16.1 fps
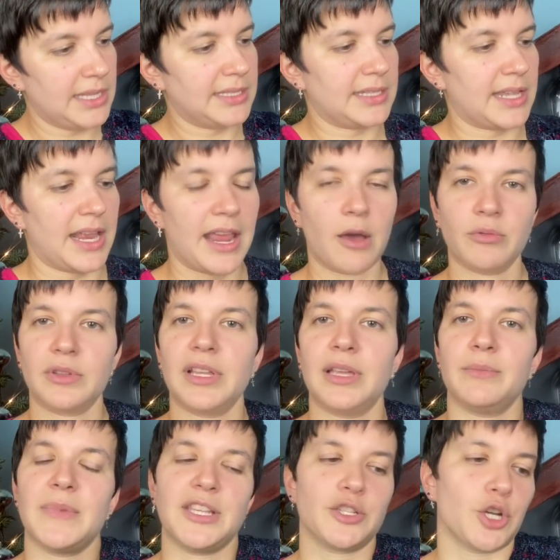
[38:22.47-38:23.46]
inside out.
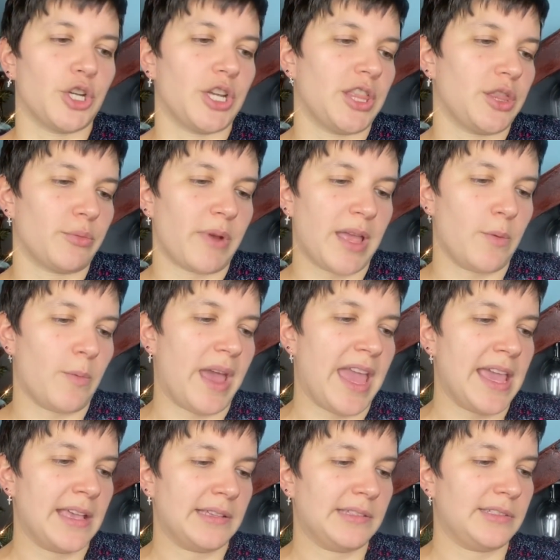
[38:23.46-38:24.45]
Let me turn it the right
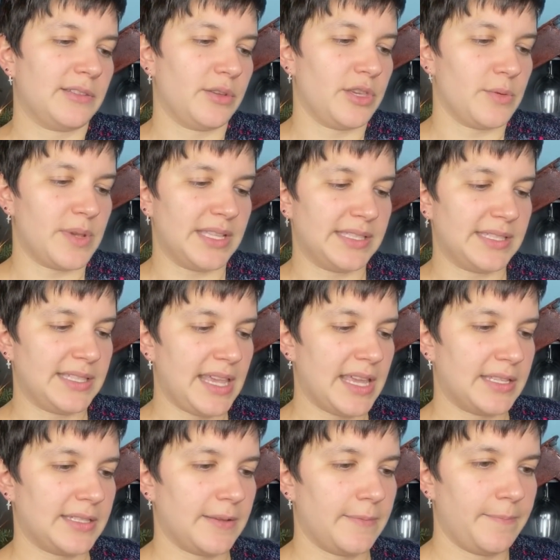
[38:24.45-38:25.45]
way so you can see
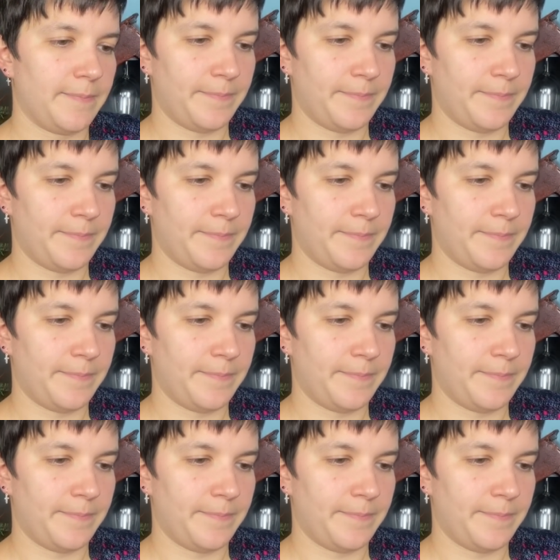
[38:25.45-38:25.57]
it.